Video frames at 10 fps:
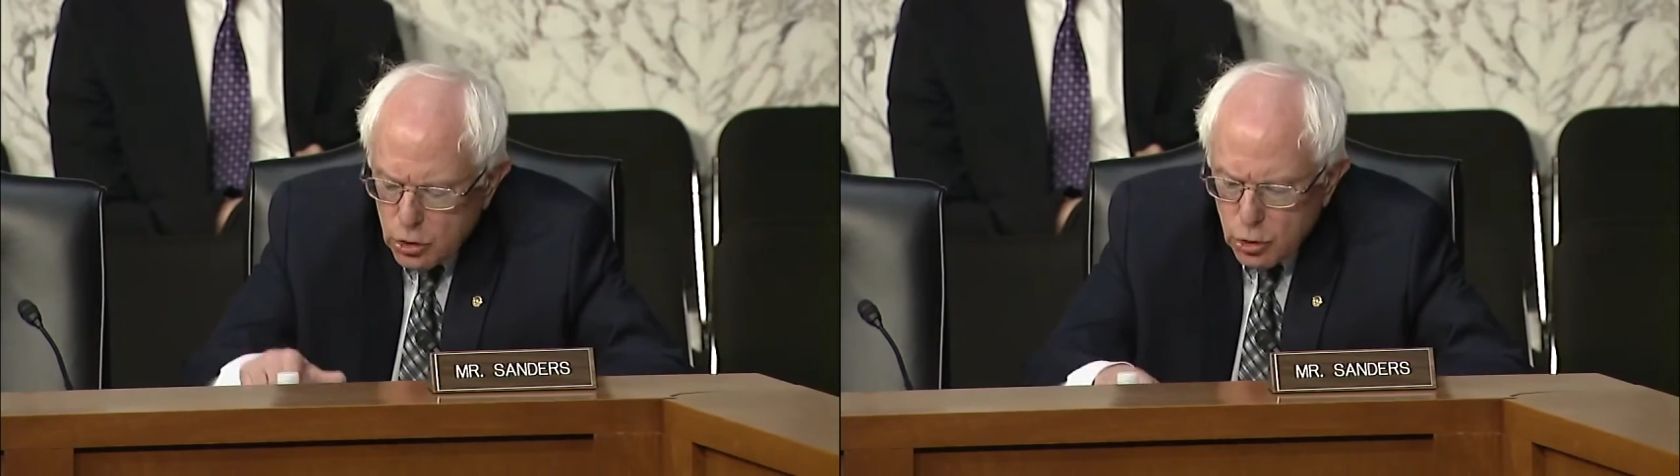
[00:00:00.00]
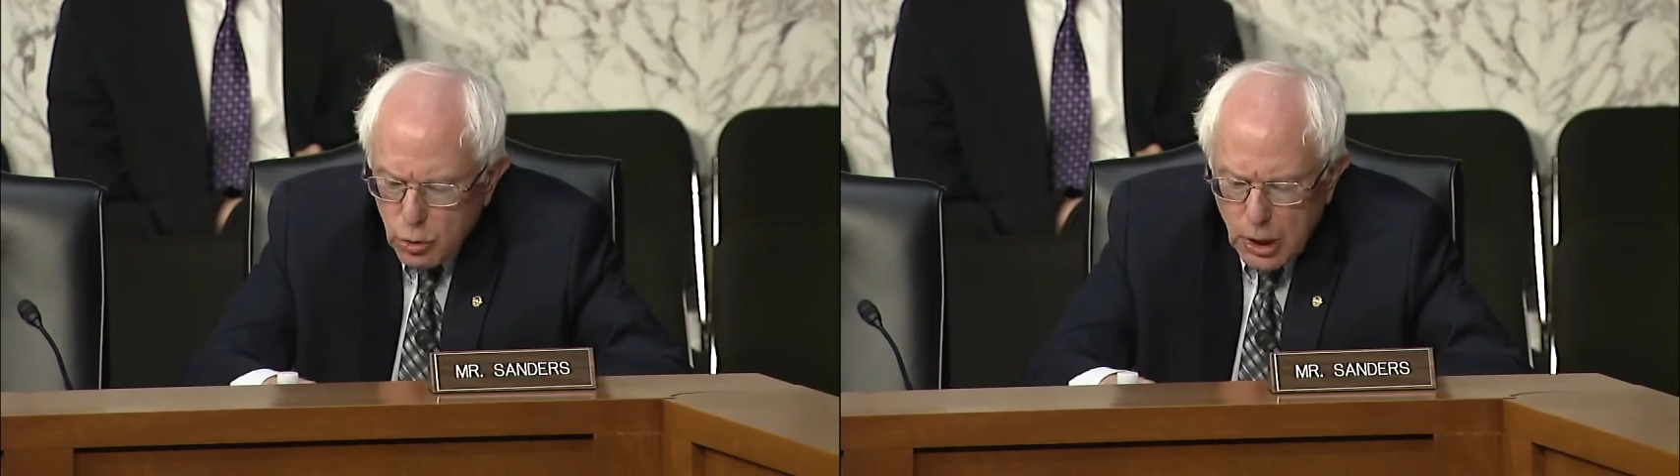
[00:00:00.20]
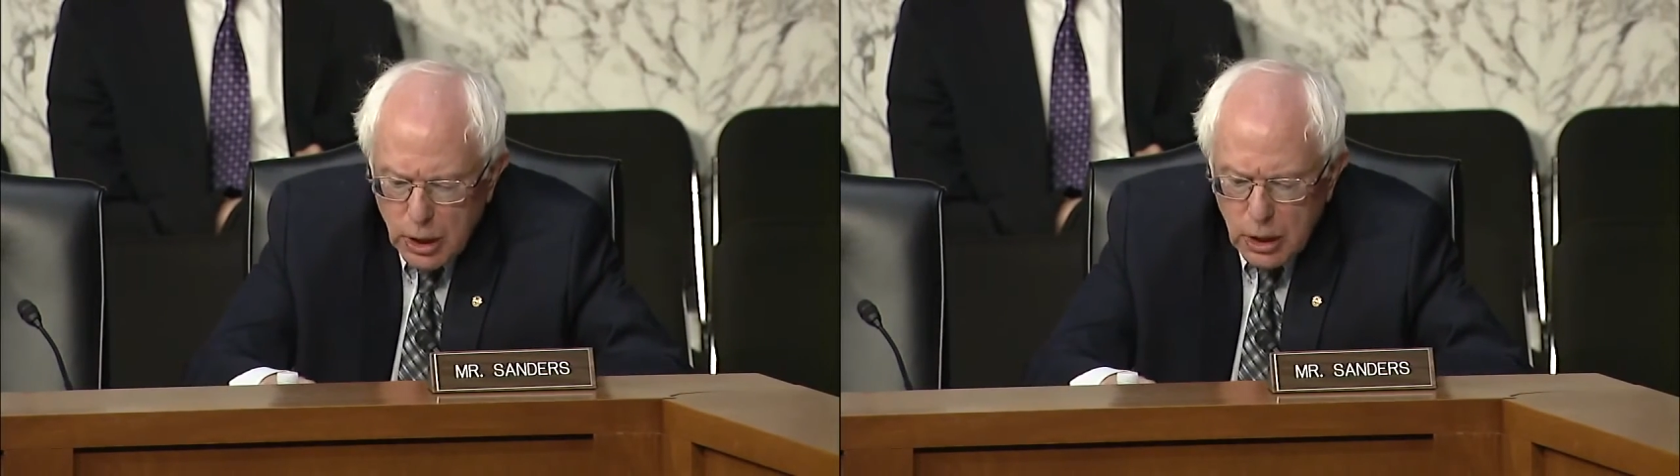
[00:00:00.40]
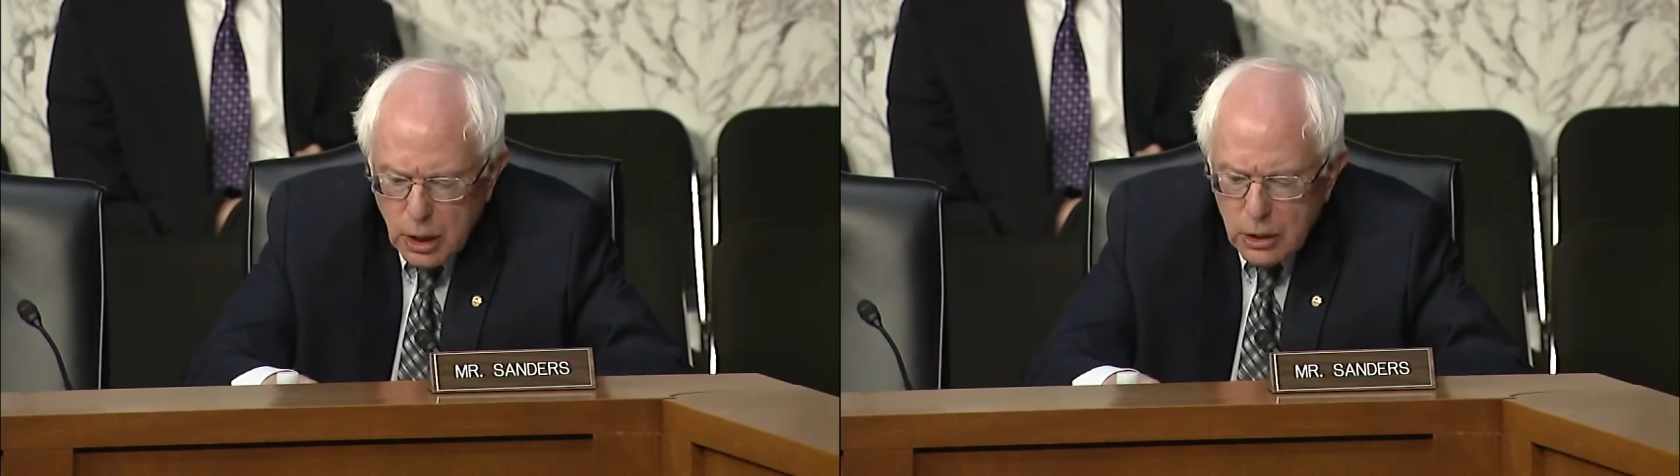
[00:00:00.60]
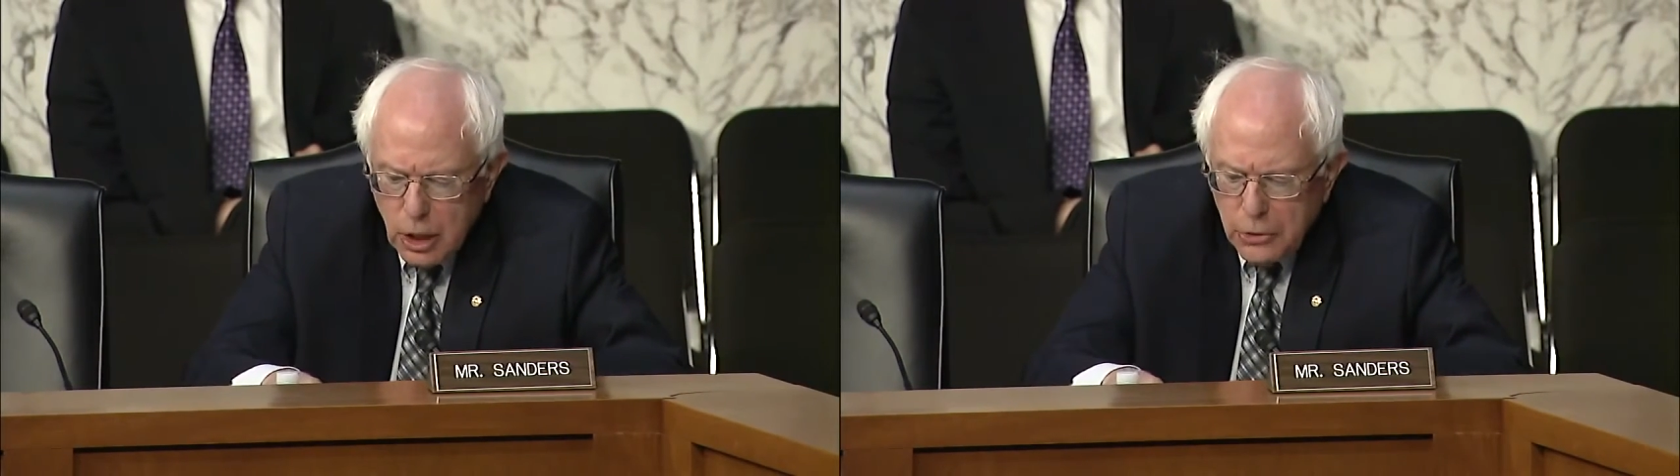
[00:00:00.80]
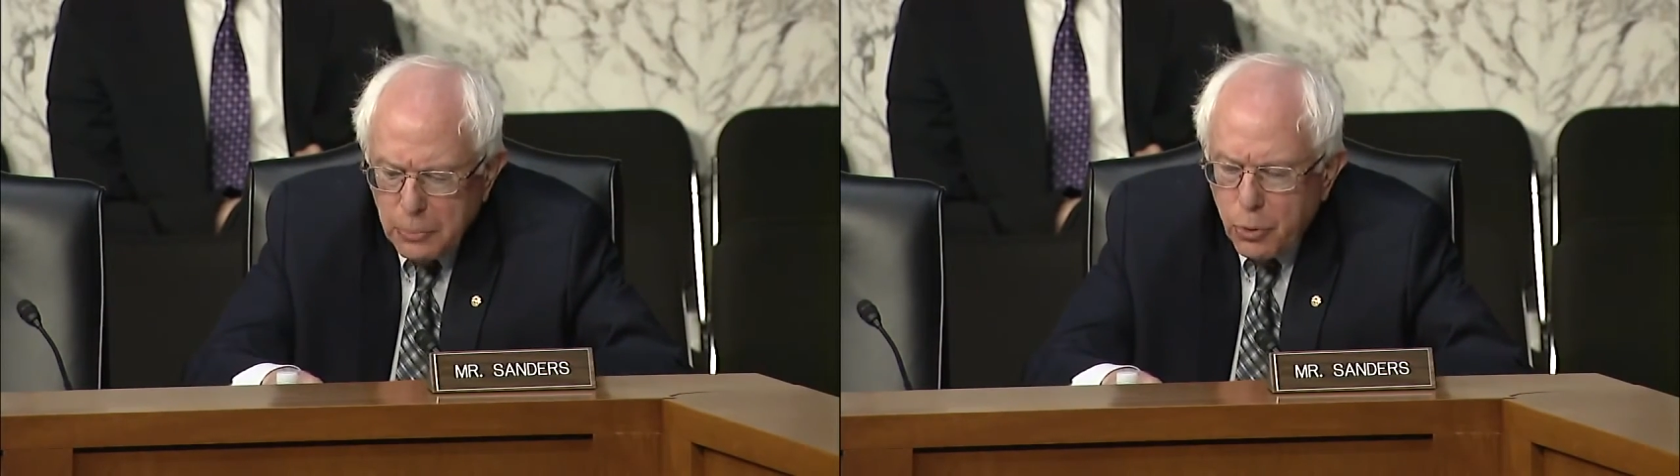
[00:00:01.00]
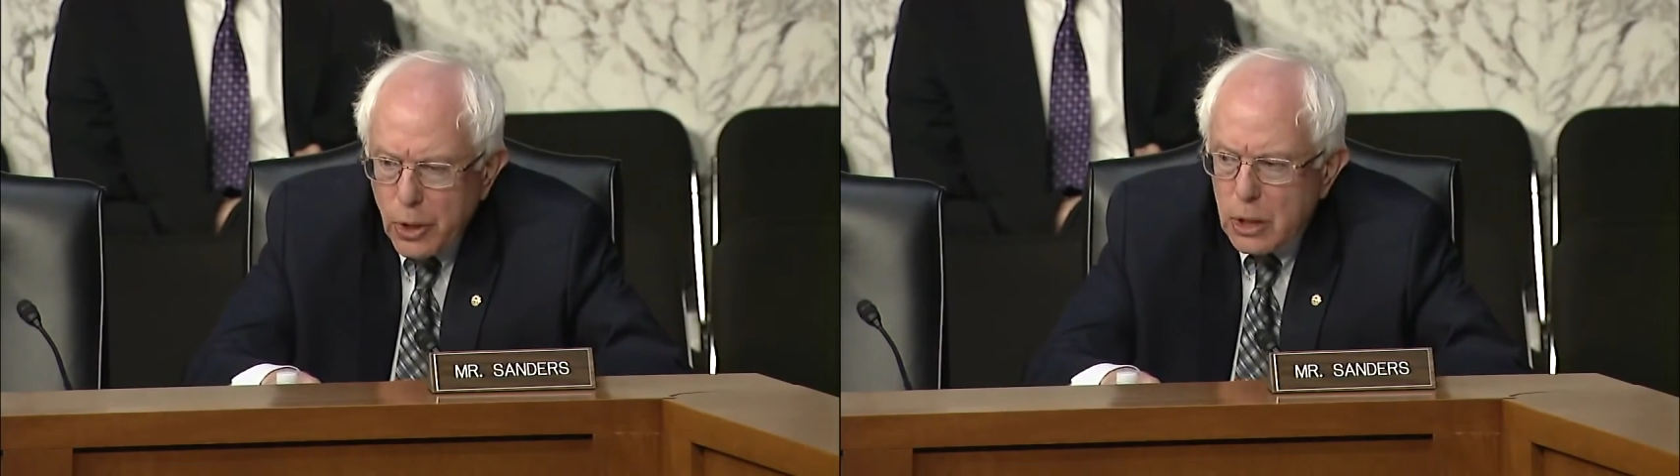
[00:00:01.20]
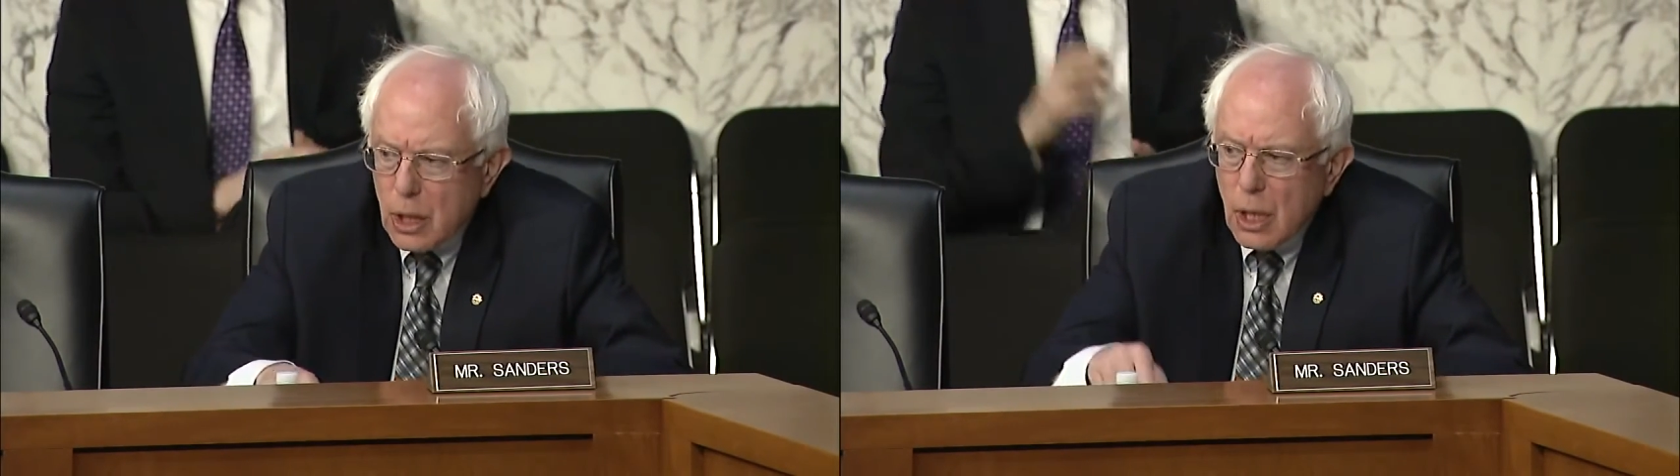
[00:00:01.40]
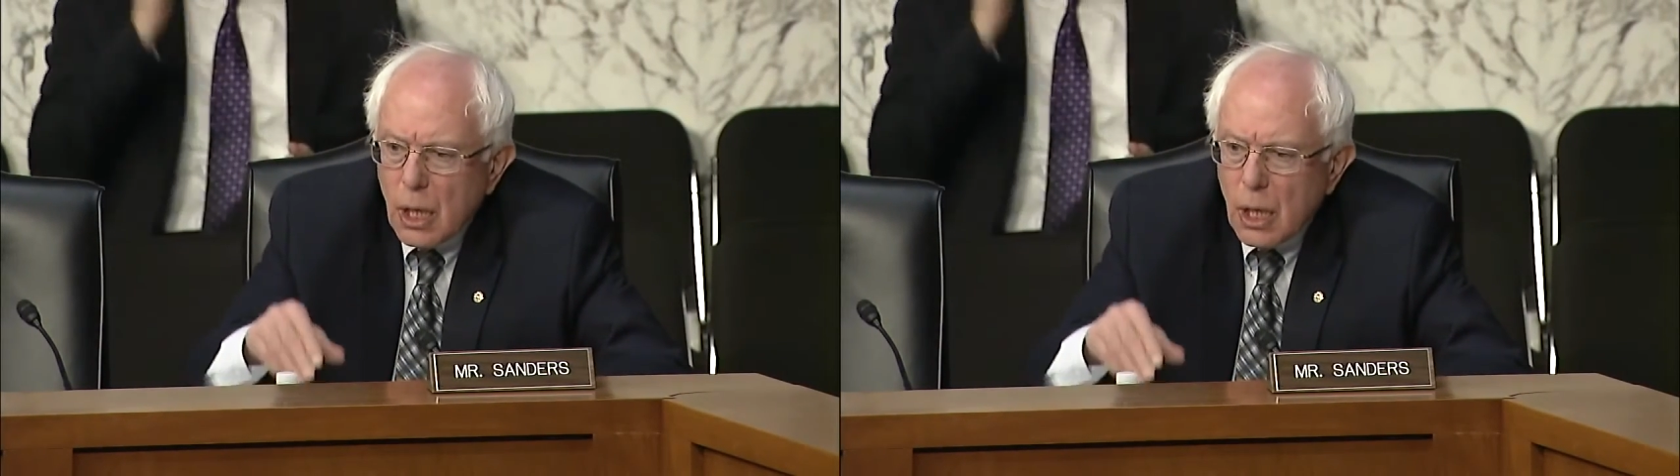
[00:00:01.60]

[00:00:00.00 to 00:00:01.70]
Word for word: to a, another point.